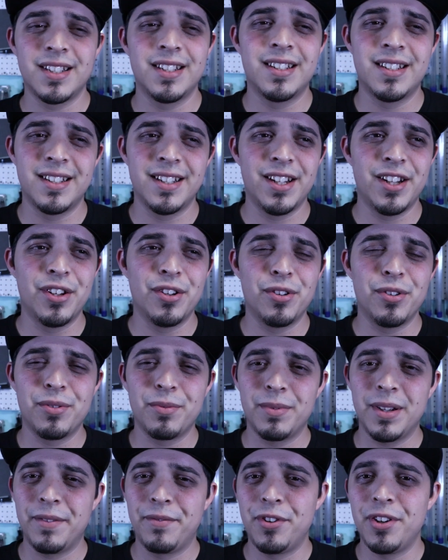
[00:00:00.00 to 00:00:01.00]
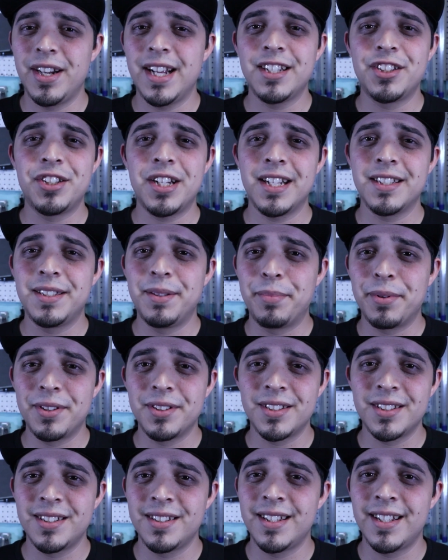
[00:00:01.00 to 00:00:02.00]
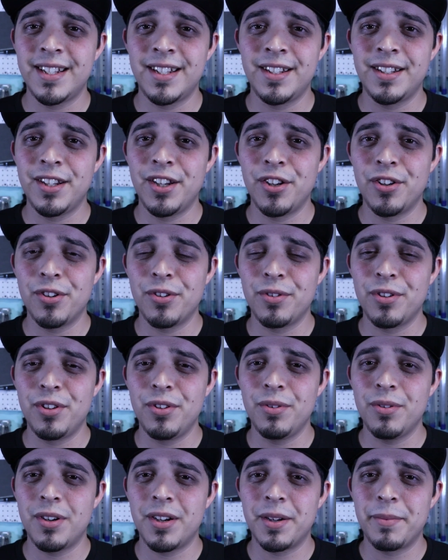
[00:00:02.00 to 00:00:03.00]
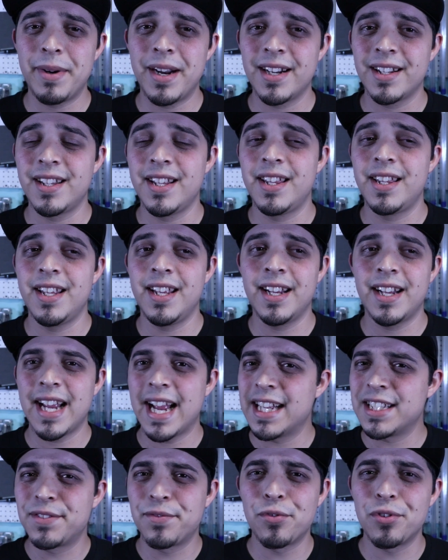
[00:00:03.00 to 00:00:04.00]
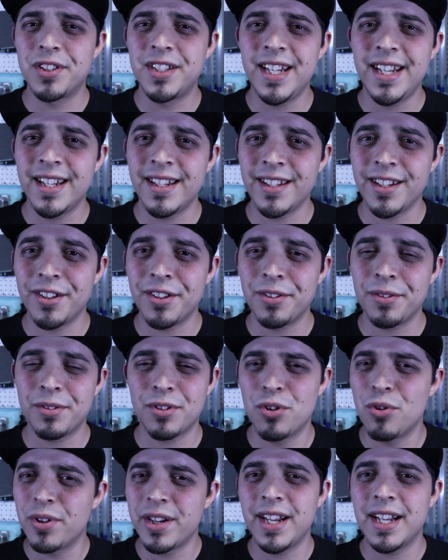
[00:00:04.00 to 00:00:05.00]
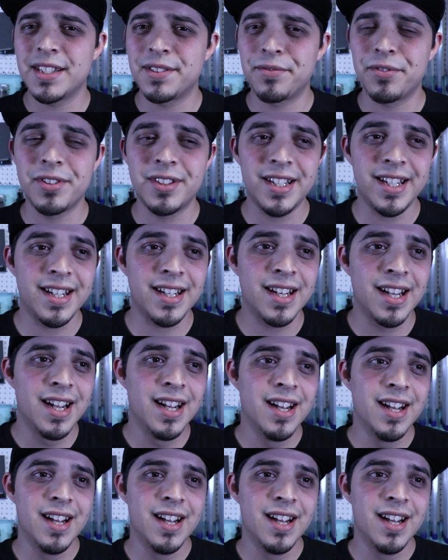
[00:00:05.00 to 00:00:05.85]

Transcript: You know, if you're an S chassis person, then you know, you automatically think S14, you know, Cookie S14.